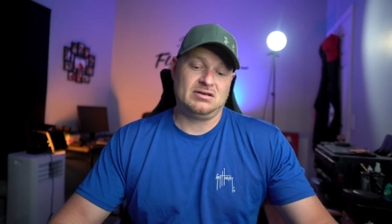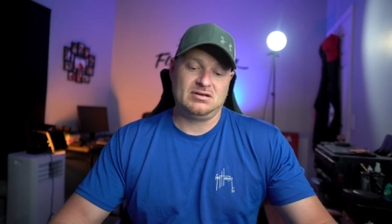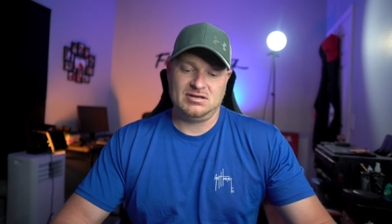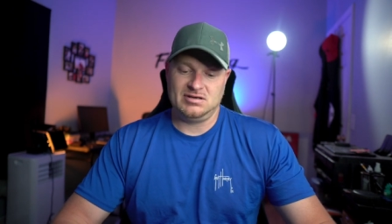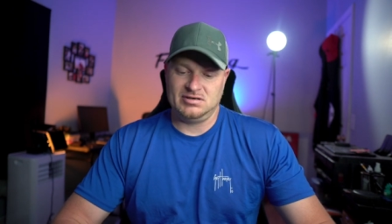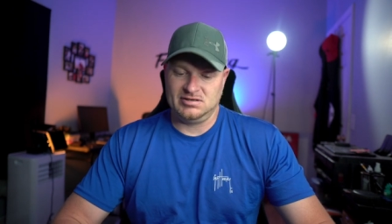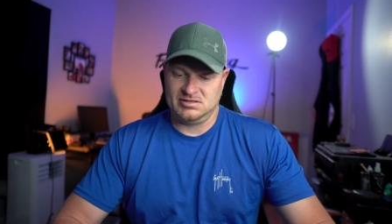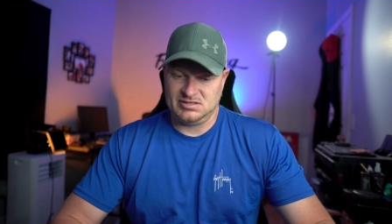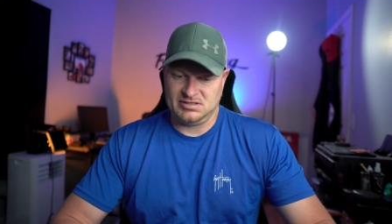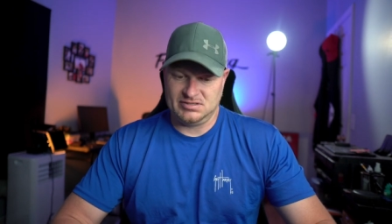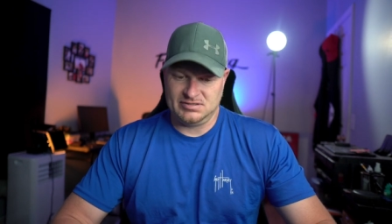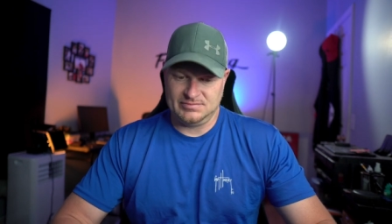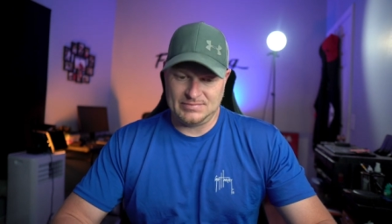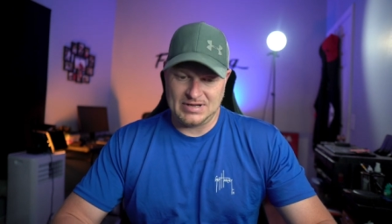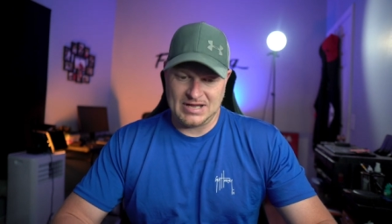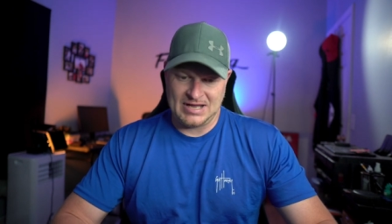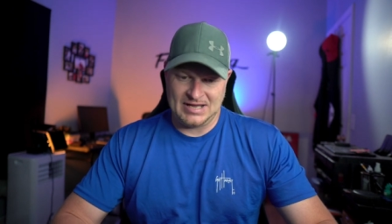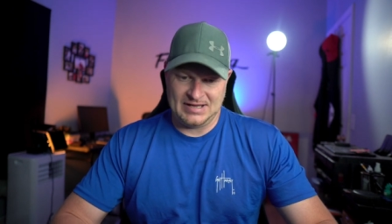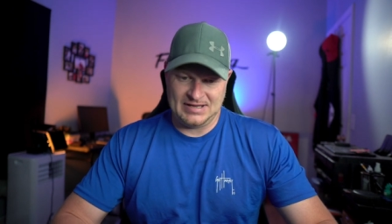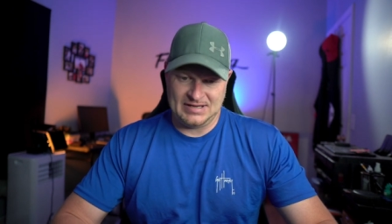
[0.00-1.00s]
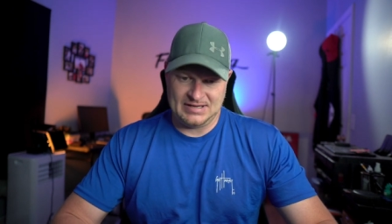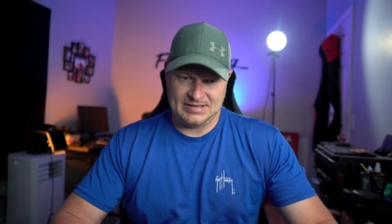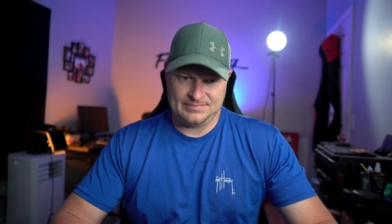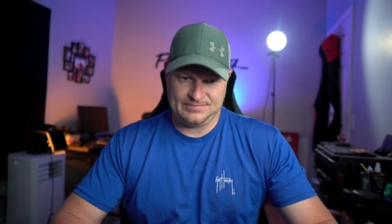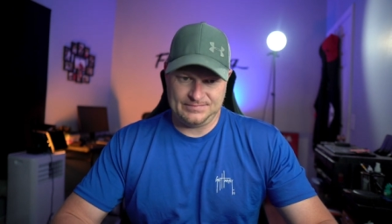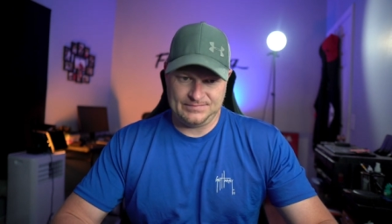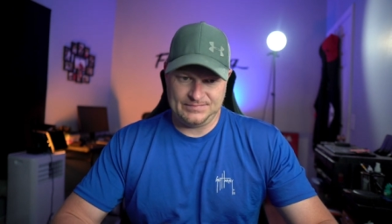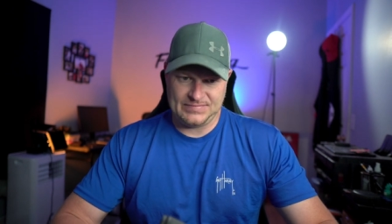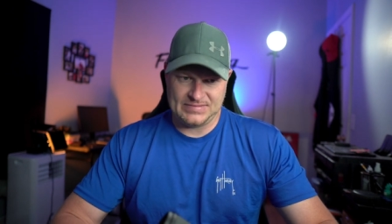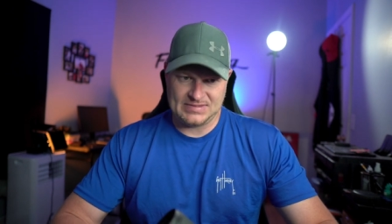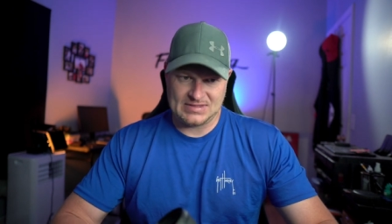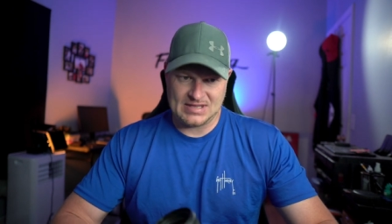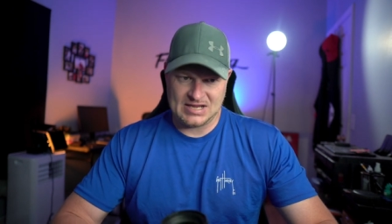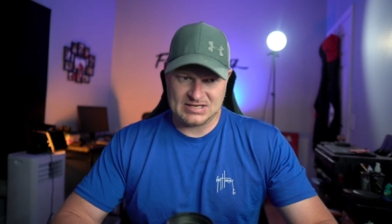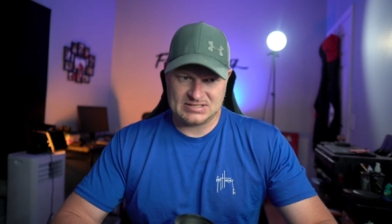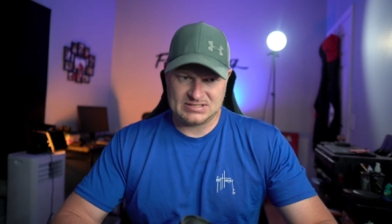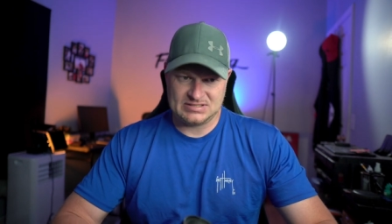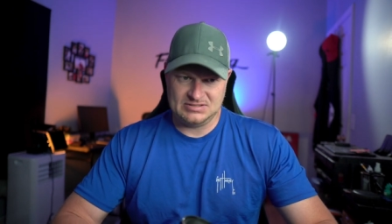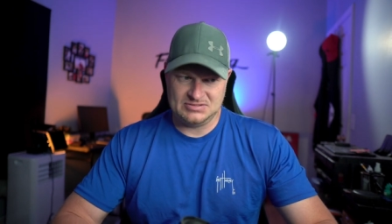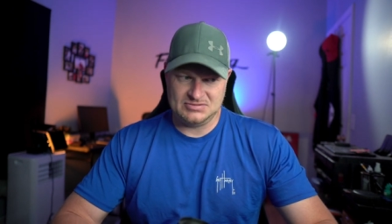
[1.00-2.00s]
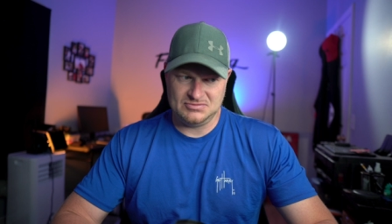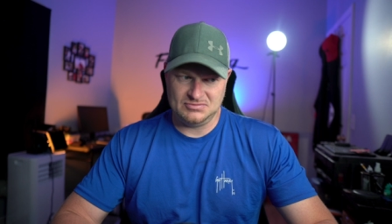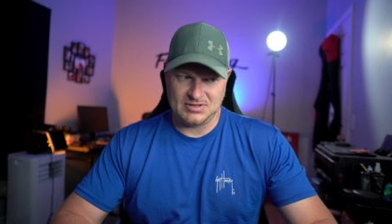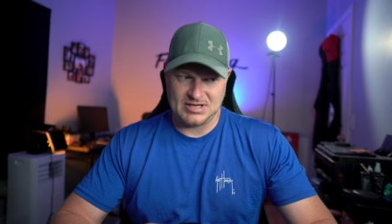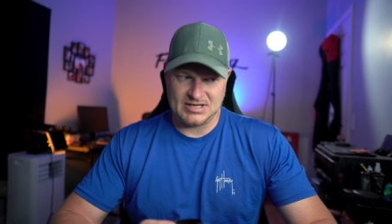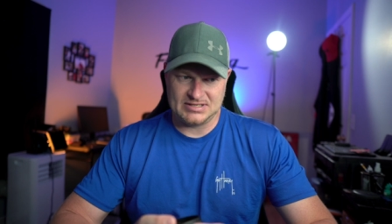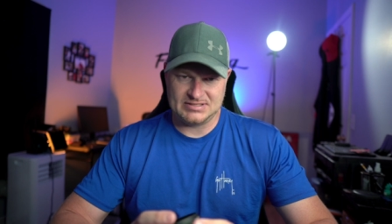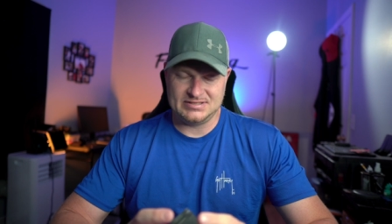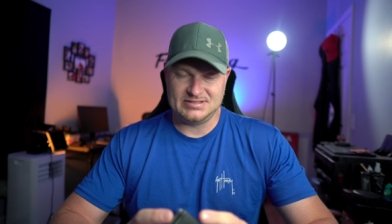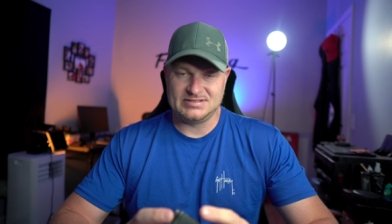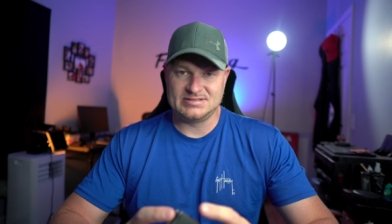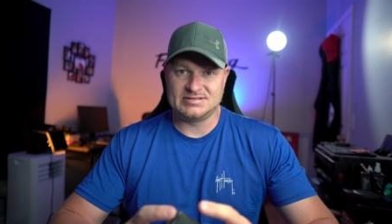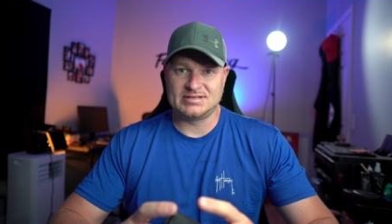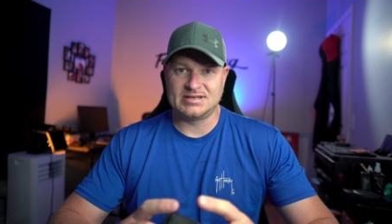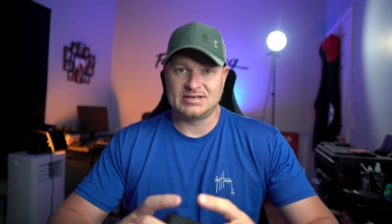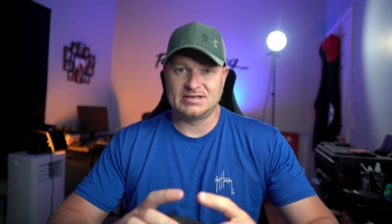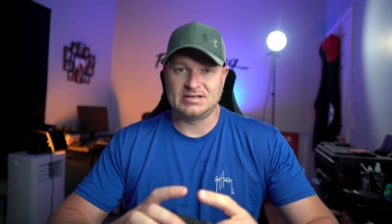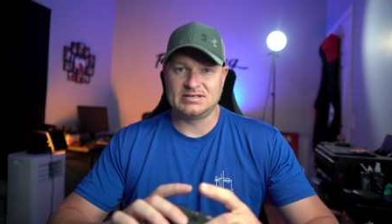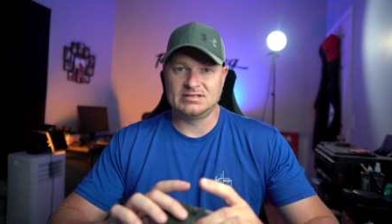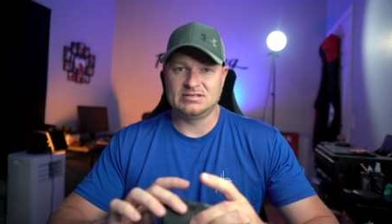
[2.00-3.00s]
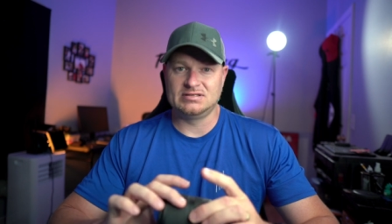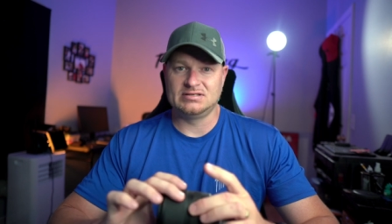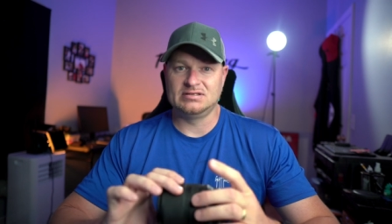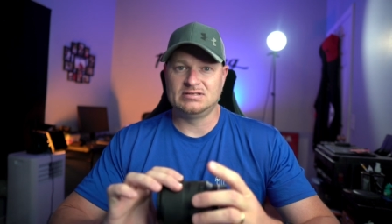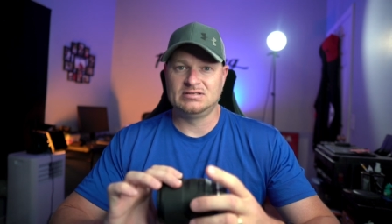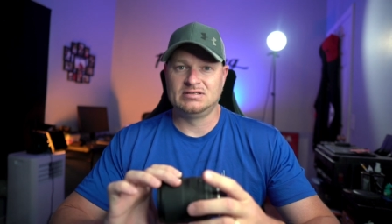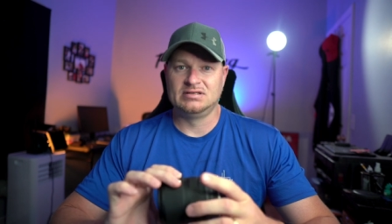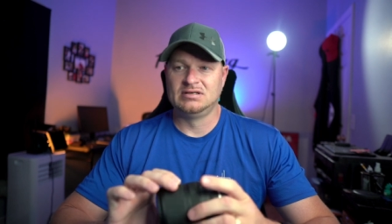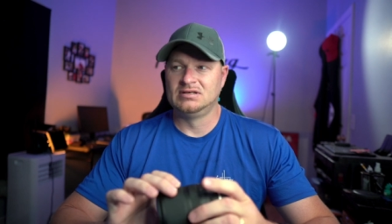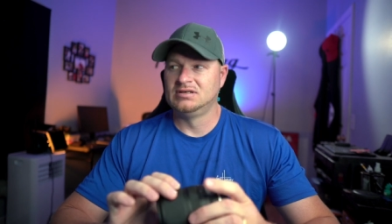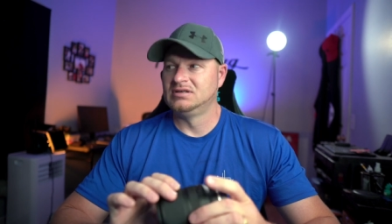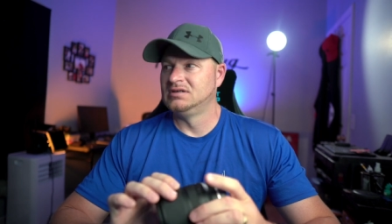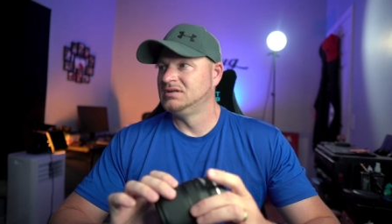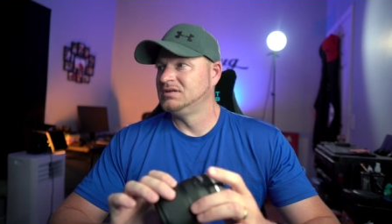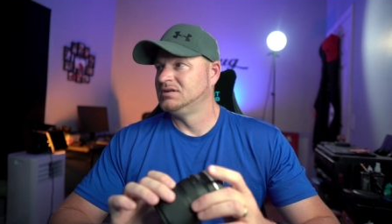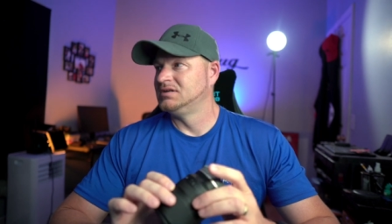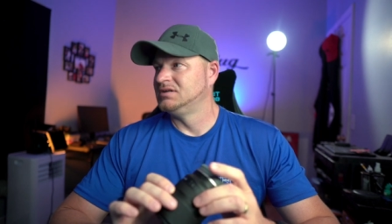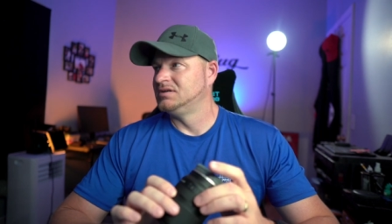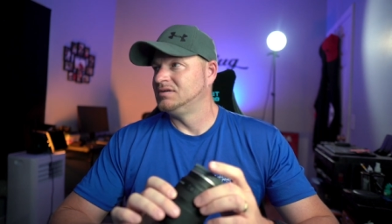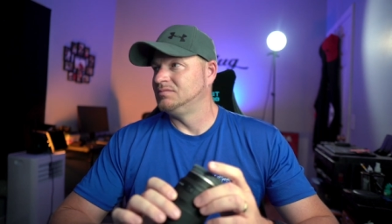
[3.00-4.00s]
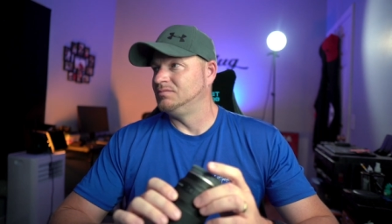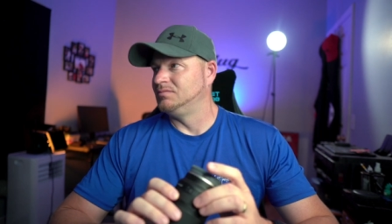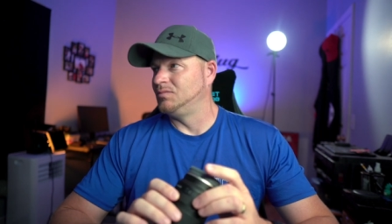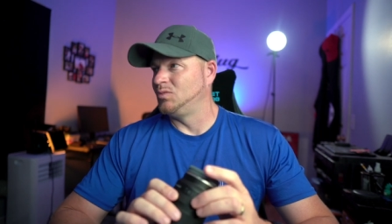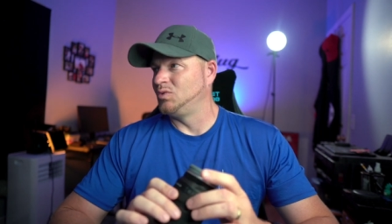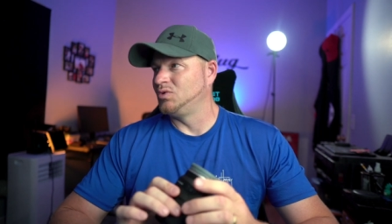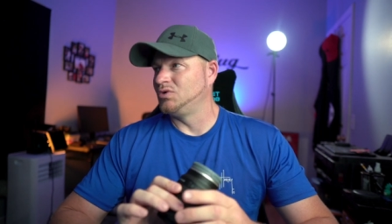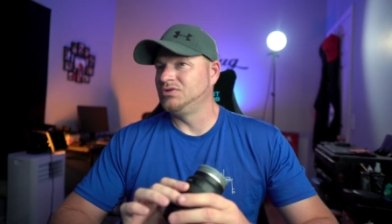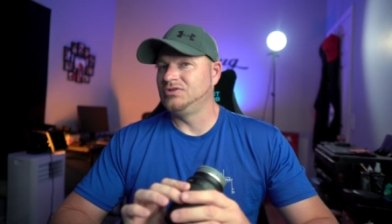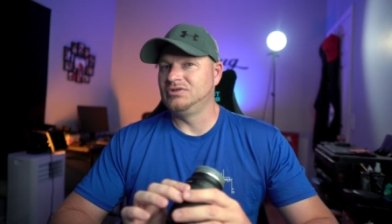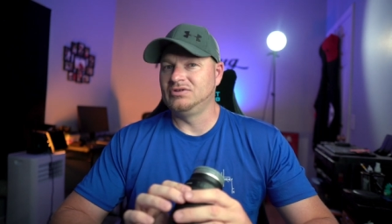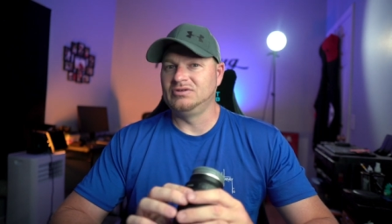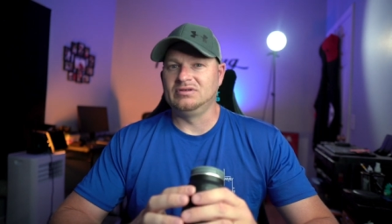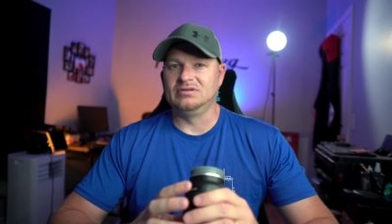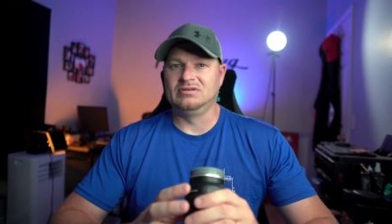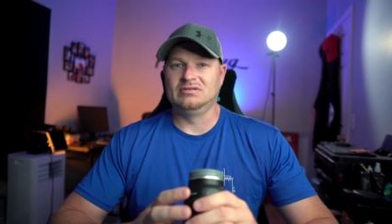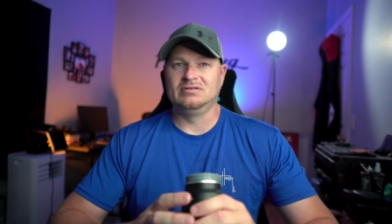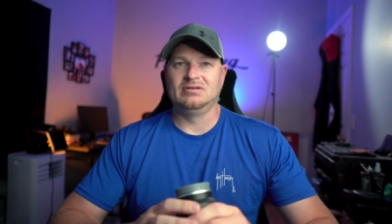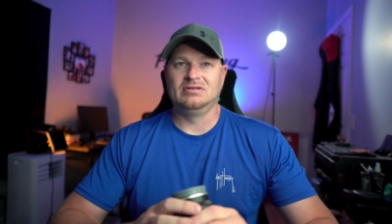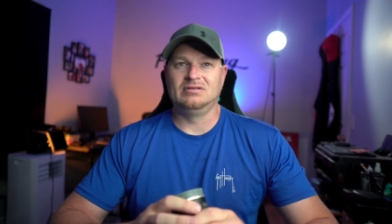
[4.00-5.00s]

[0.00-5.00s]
I actually do like to design more than